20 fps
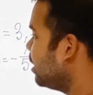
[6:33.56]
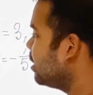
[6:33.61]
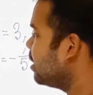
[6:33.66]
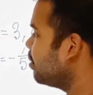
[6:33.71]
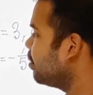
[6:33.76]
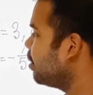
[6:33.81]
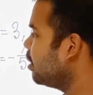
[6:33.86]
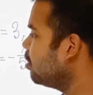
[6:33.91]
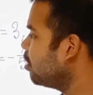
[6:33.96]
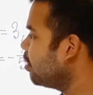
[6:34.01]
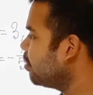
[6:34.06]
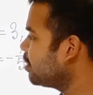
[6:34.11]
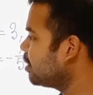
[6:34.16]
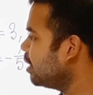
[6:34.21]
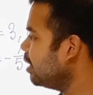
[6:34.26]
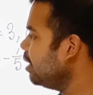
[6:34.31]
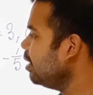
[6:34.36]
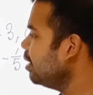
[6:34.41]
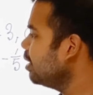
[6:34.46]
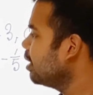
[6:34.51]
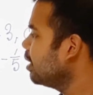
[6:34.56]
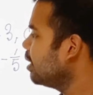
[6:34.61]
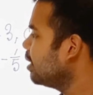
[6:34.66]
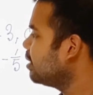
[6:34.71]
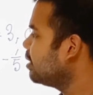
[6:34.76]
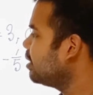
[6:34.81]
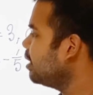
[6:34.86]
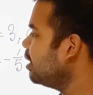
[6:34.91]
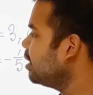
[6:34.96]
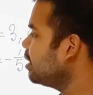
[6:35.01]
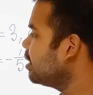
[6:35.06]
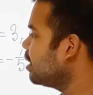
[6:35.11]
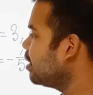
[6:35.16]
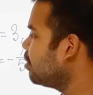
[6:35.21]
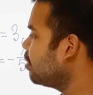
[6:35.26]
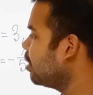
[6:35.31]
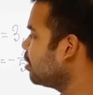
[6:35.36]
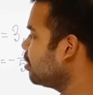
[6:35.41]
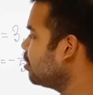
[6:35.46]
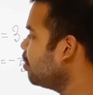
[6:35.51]
is the value of c? C is
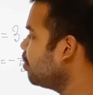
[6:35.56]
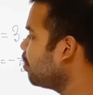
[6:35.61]
equal to